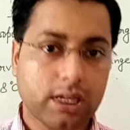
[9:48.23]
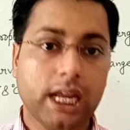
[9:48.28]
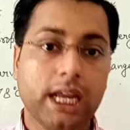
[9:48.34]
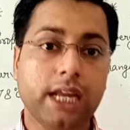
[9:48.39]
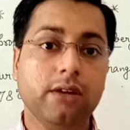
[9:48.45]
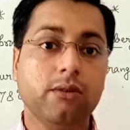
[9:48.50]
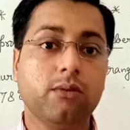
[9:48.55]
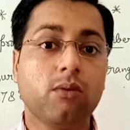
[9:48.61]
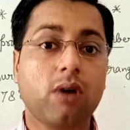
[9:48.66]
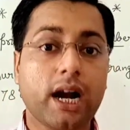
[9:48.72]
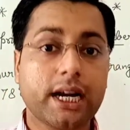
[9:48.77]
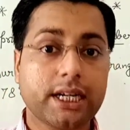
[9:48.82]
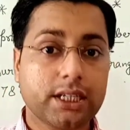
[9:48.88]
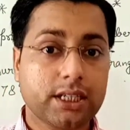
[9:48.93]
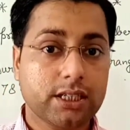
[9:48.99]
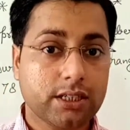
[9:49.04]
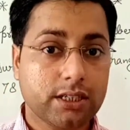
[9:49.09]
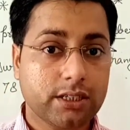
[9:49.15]
in
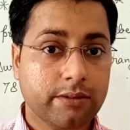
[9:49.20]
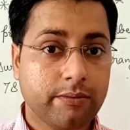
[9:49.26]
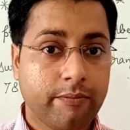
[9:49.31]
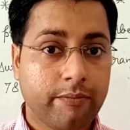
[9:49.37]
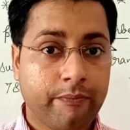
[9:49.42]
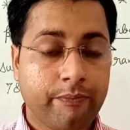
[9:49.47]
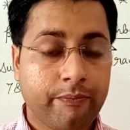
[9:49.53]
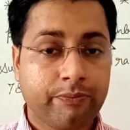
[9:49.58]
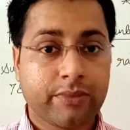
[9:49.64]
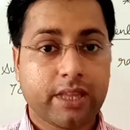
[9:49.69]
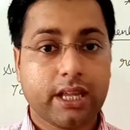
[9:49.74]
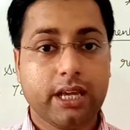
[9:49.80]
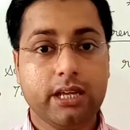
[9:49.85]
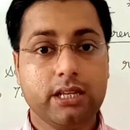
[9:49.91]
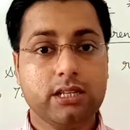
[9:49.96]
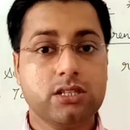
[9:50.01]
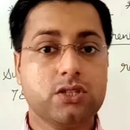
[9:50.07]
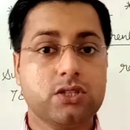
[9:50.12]
water,
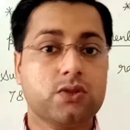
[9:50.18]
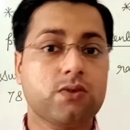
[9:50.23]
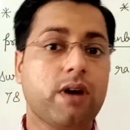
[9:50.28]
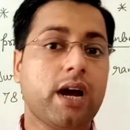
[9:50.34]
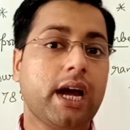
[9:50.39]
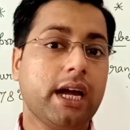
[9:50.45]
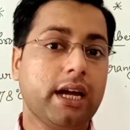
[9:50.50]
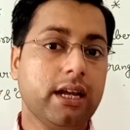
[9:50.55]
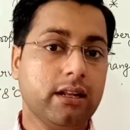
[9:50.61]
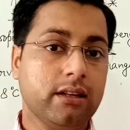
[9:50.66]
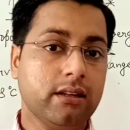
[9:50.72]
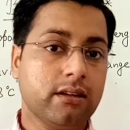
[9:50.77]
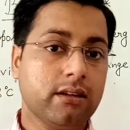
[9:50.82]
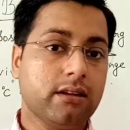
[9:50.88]
in soil,